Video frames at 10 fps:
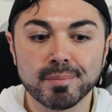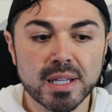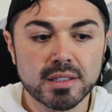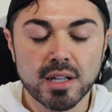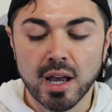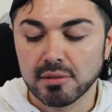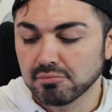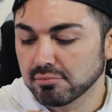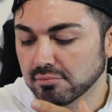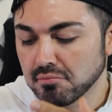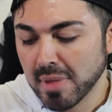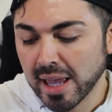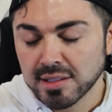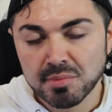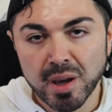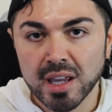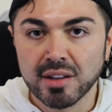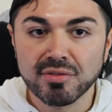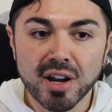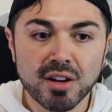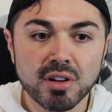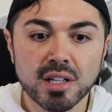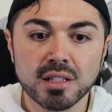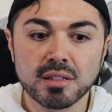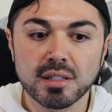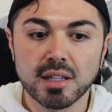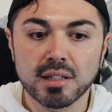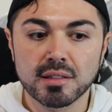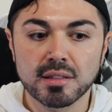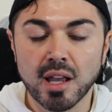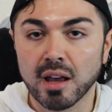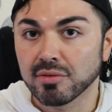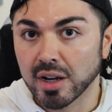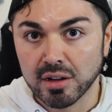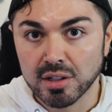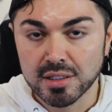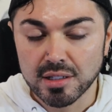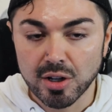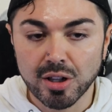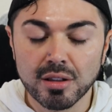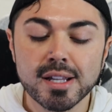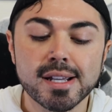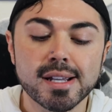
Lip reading: It's not masked by any fragrance. It's not fragranced at all.